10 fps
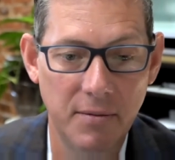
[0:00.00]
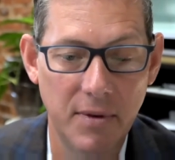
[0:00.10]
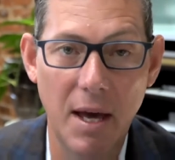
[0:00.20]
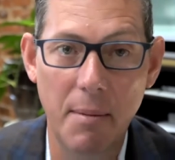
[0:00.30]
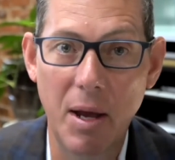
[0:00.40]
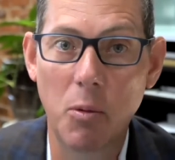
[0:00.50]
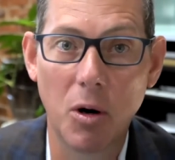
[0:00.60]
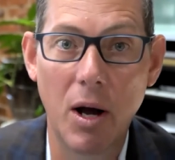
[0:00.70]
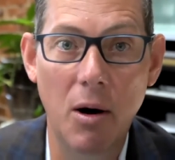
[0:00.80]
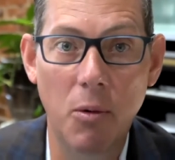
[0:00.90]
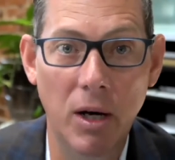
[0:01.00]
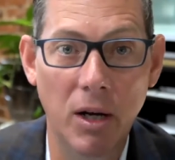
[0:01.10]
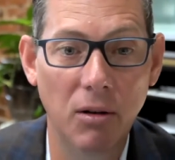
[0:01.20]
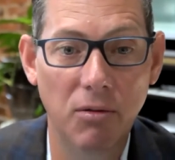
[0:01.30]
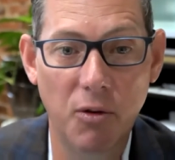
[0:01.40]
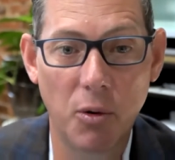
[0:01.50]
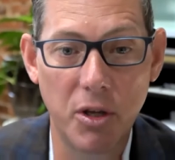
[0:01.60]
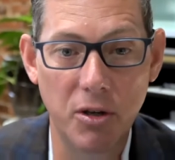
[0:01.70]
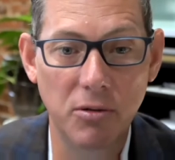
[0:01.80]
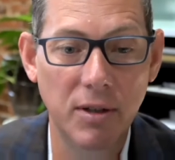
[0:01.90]
that may work out well for
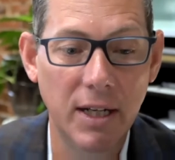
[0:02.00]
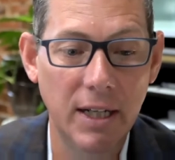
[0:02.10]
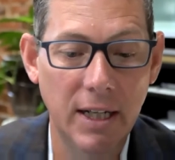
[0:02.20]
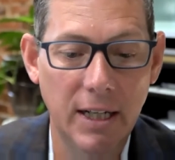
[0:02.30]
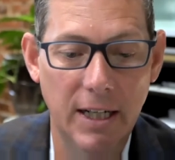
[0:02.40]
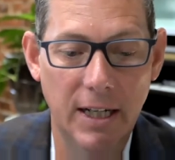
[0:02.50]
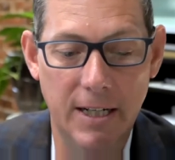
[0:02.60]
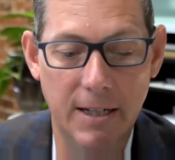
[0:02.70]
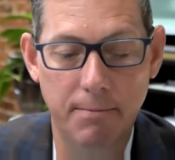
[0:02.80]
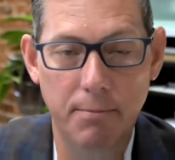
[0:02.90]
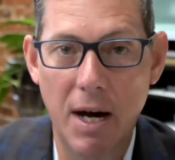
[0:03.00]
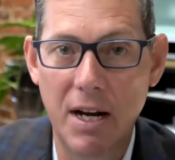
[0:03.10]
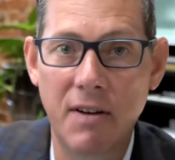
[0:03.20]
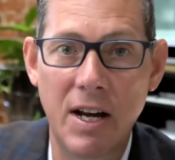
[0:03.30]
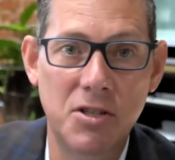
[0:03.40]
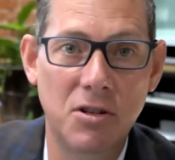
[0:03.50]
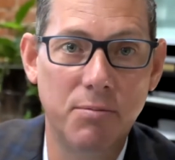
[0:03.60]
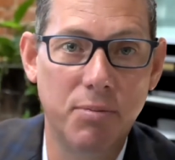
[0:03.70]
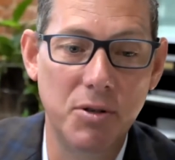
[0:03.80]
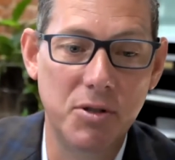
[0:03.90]
you. Mod Advisor
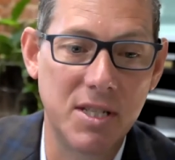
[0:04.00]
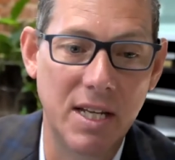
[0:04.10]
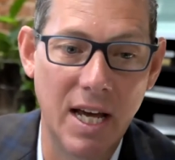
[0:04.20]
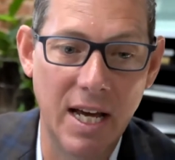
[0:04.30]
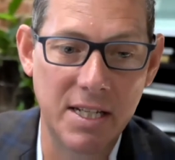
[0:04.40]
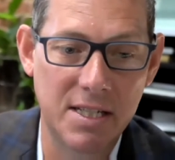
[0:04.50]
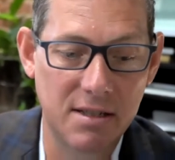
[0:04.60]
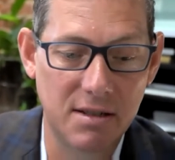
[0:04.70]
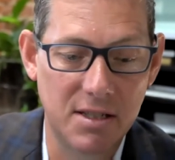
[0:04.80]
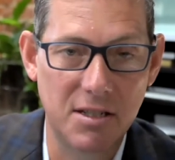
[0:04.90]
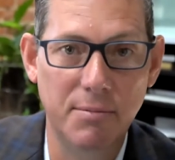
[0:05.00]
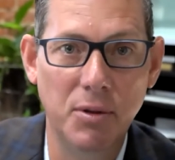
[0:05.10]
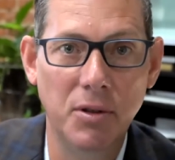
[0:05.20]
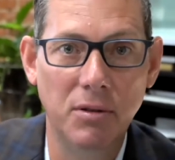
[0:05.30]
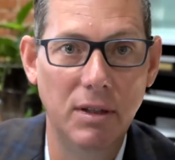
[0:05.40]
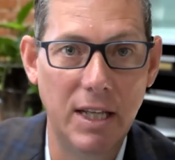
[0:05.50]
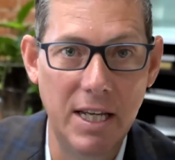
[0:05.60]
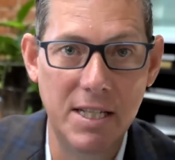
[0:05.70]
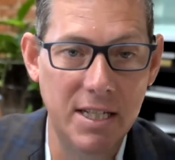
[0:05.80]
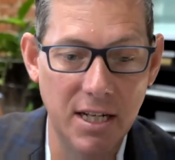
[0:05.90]
produces a nice, simple,
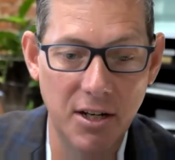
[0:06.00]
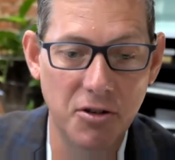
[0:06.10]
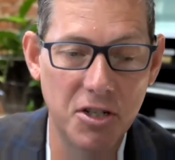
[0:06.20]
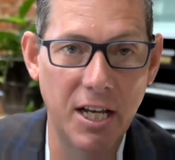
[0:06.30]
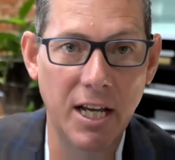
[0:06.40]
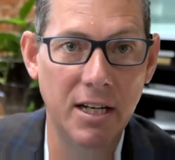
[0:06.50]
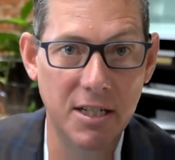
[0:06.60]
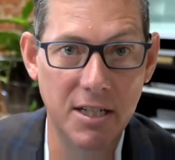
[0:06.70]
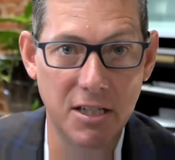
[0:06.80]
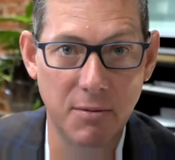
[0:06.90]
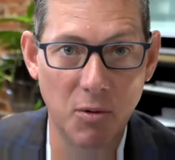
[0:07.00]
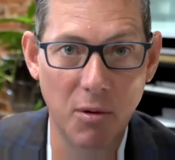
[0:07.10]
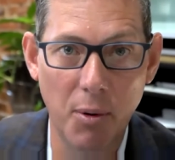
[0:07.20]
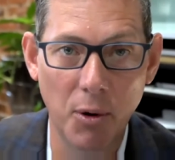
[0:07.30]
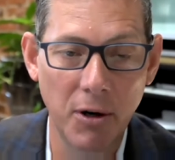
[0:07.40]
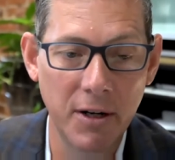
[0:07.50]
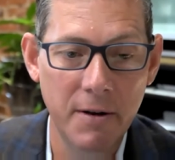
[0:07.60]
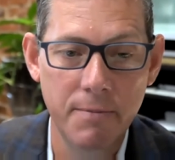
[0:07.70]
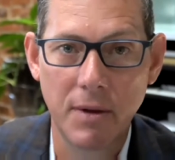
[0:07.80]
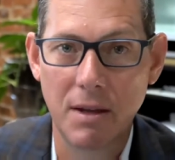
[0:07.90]
easy to understand deductible report
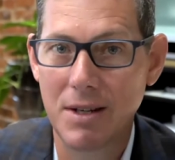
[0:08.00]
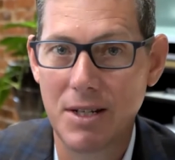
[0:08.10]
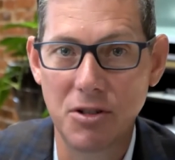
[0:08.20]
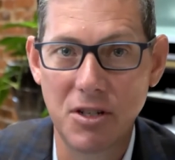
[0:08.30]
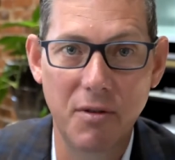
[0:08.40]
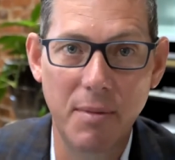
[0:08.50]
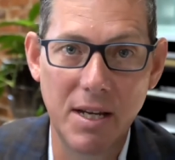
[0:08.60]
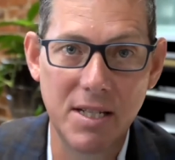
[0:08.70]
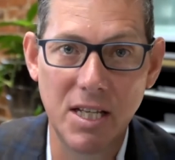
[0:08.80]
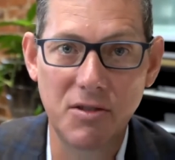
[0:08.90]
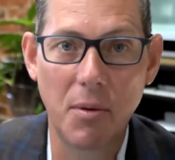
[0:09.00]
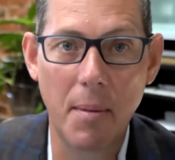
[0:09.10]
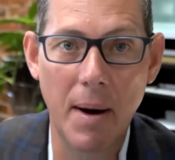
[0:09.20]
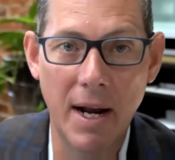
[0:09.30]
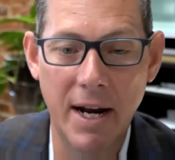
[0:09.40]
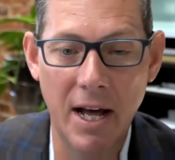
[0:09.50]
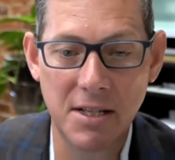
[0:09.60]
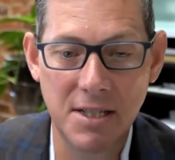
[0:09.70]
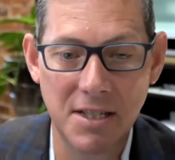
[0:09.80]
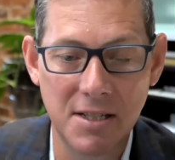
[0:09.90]
that tells you if it makes sense from mod
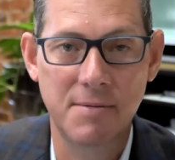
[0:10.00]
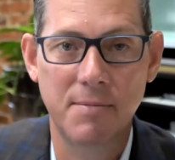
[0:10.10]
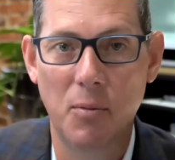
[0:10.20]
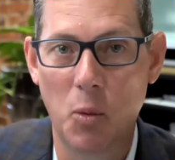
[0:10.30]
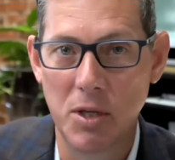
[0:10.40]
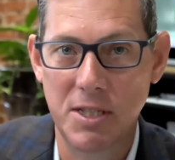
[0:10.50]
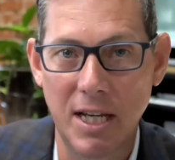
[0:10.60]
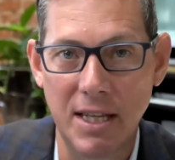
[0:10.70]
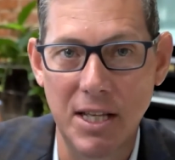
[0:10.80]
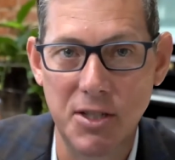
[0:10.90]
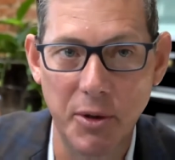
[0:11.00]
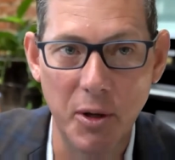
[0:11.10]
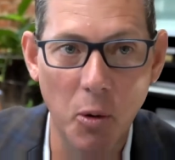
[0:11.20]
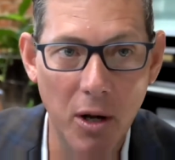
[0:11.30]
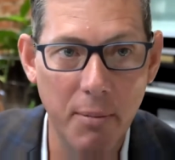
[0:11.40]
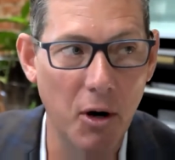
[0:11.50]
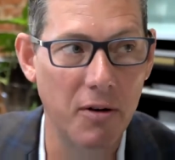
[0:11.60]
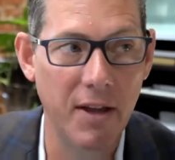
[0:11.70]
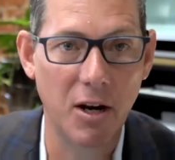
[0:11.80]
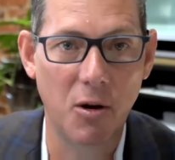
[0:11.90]
analysis. Once again, that's only one part of
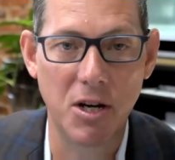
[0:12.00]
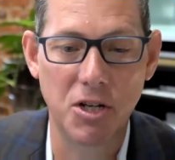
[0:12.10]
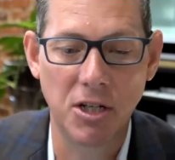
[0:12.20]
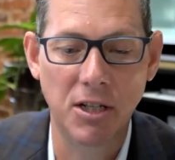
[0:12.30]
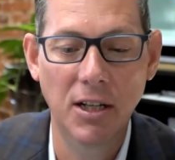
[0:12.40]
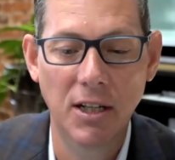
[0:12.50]
that equation.